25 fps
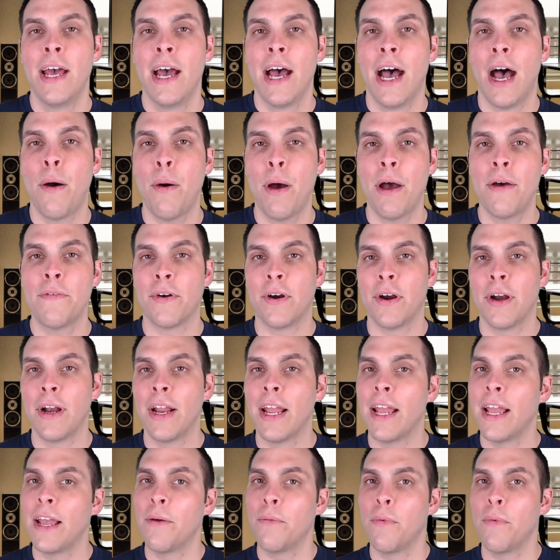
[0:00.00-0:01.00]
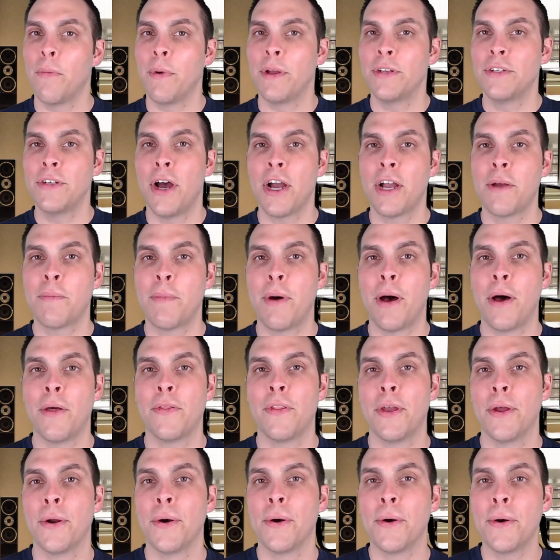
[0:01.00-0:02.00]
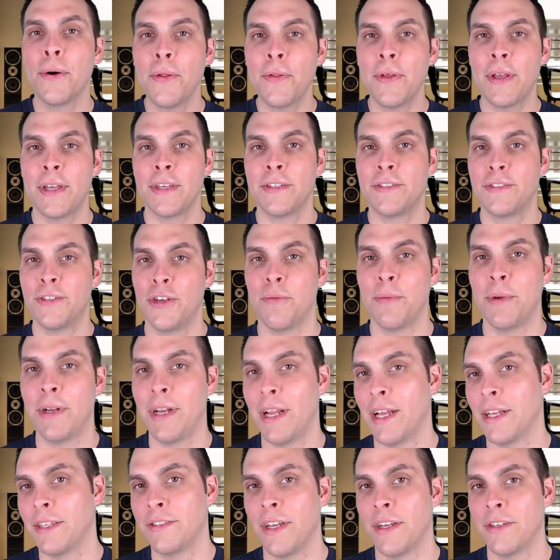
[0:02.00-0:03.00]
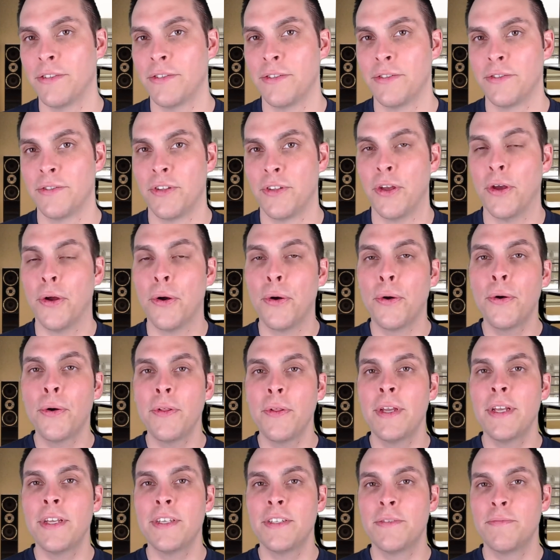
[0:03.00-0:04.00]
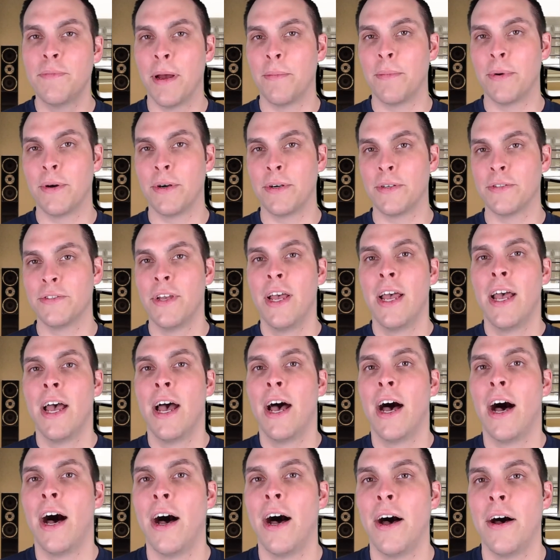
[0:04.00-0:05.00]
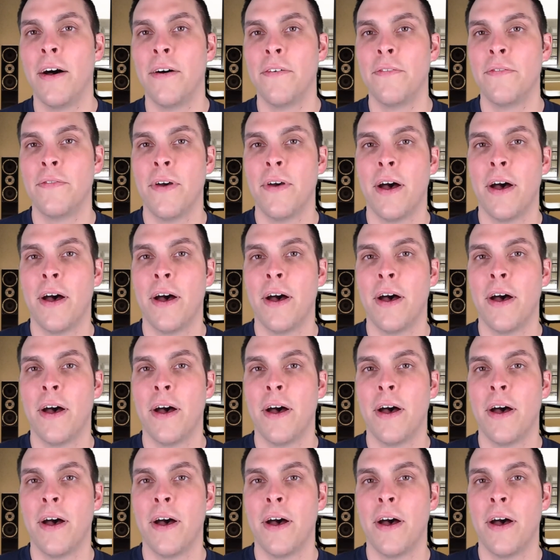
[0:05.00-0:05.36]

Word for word: However, when we talk about the earliest human ancestors, the earliest members of,